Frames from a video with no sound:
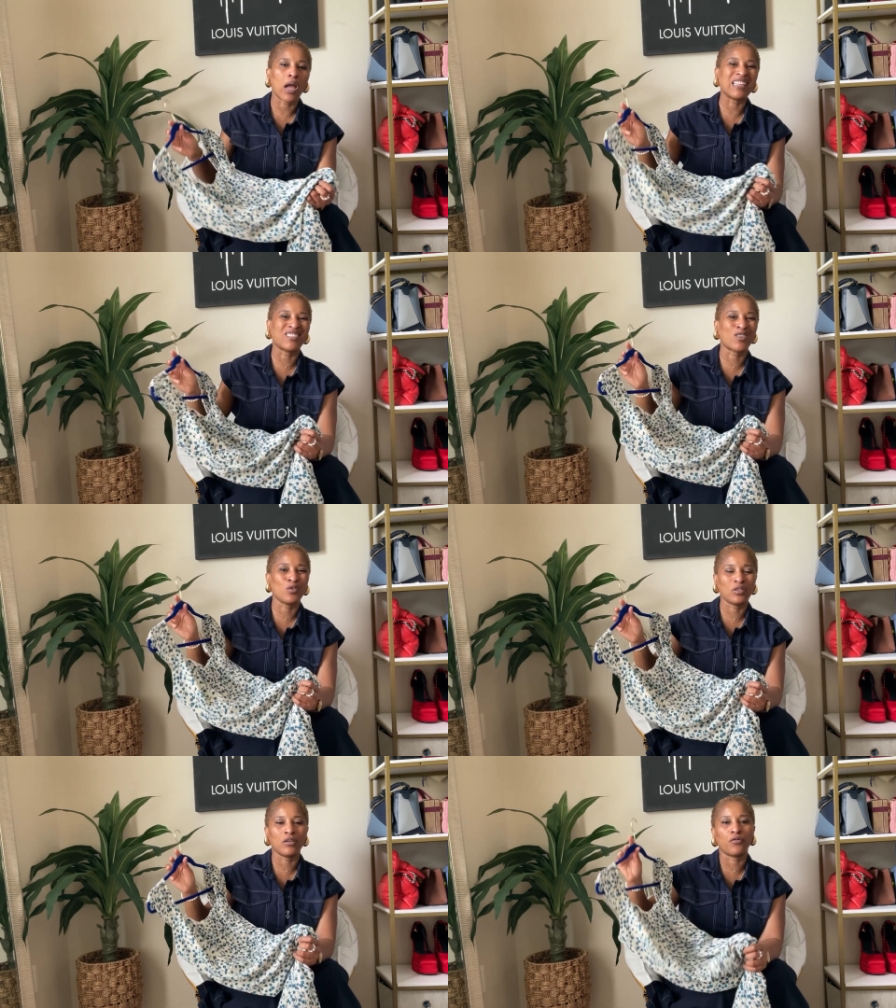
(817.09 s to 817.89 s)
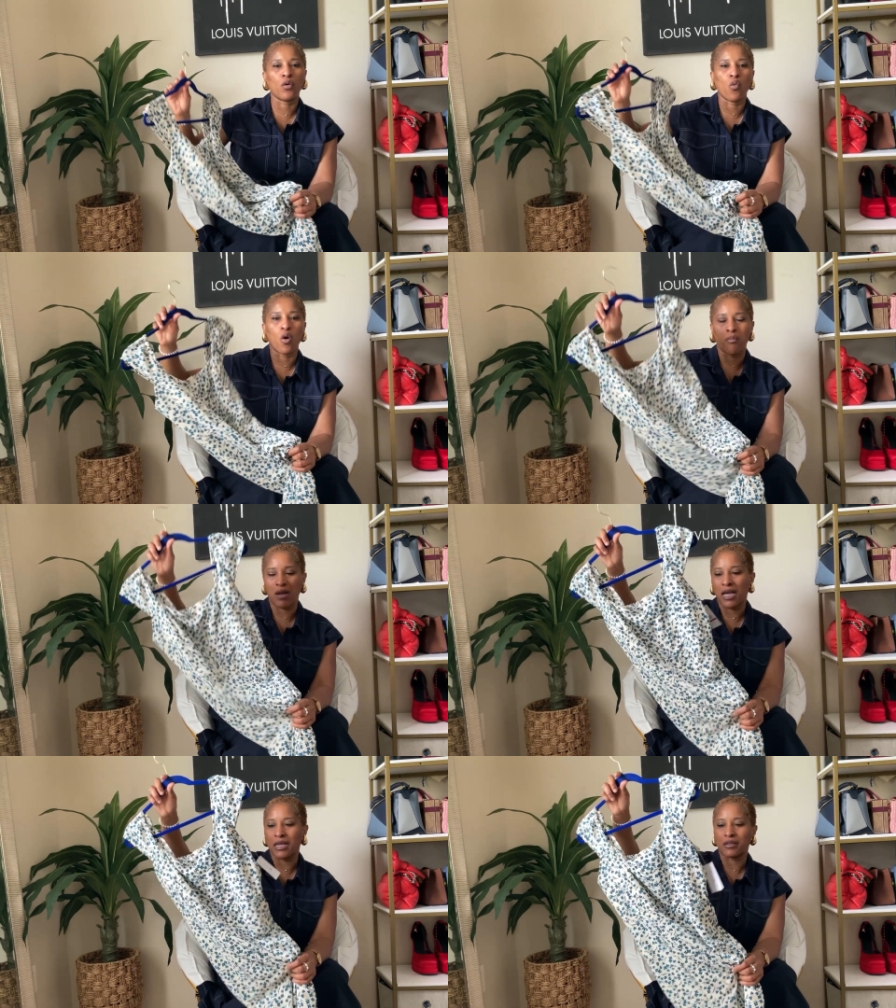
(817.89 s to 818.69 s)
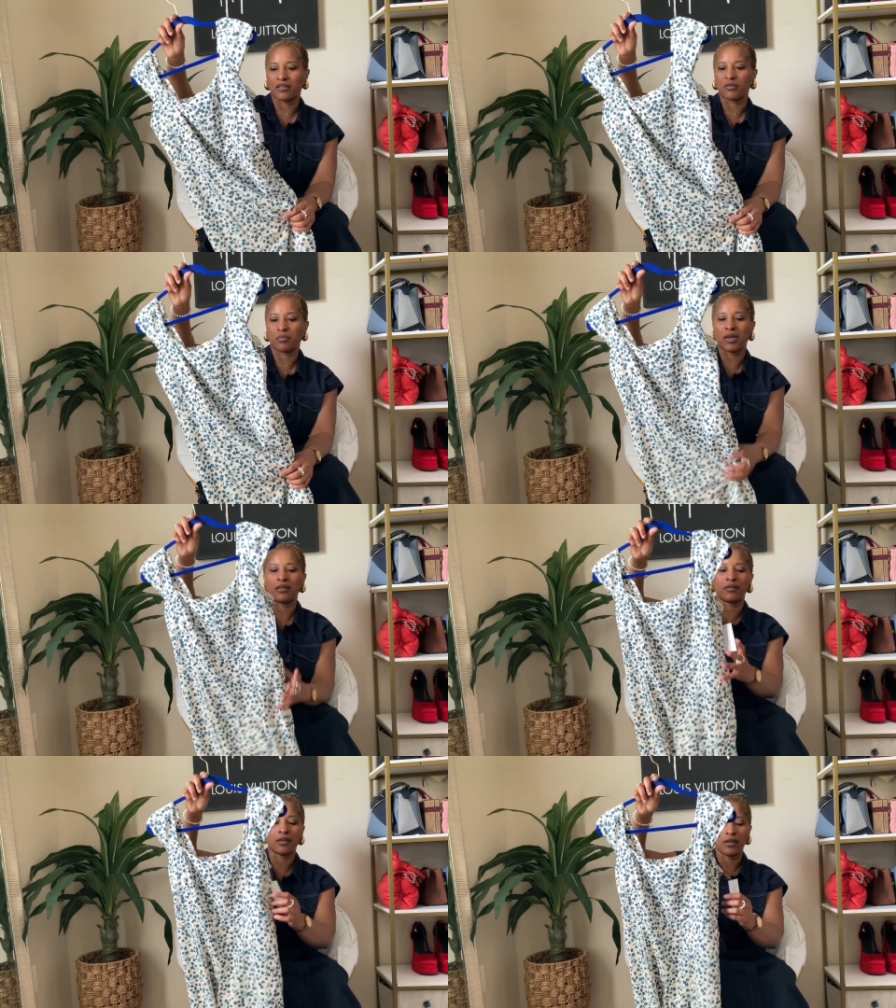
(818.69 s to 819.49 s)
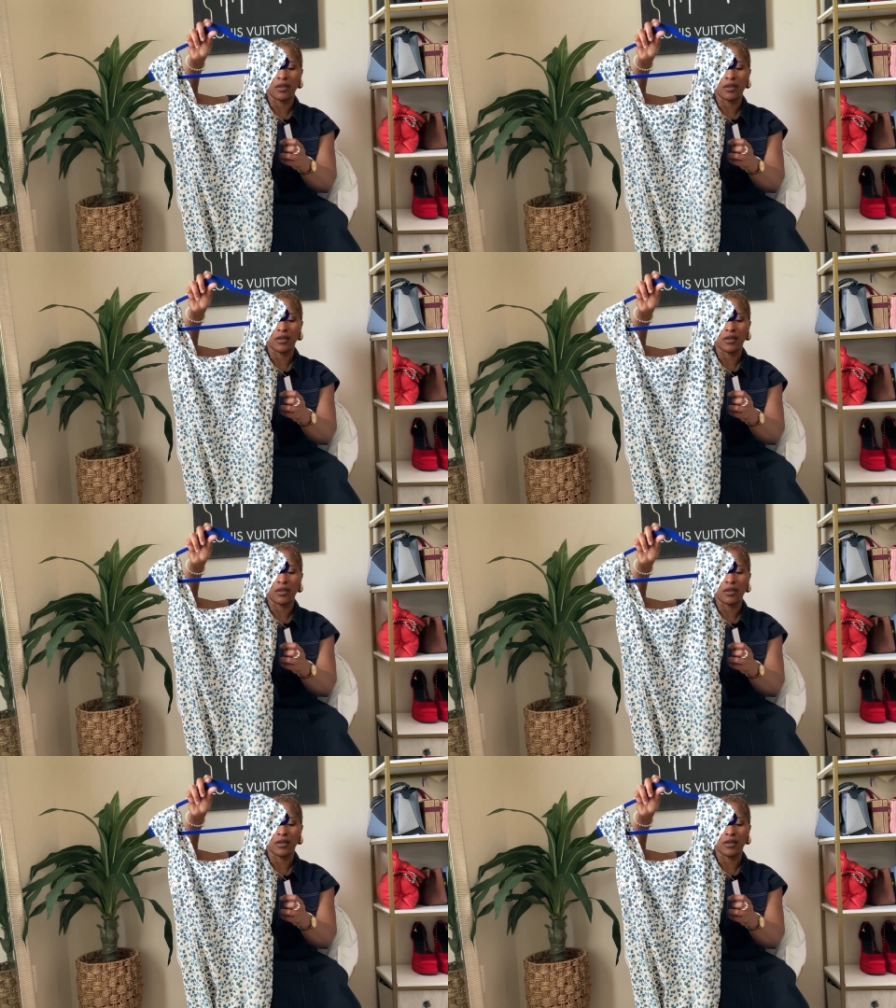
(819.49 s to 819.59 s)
exclusive for Walmart at this price.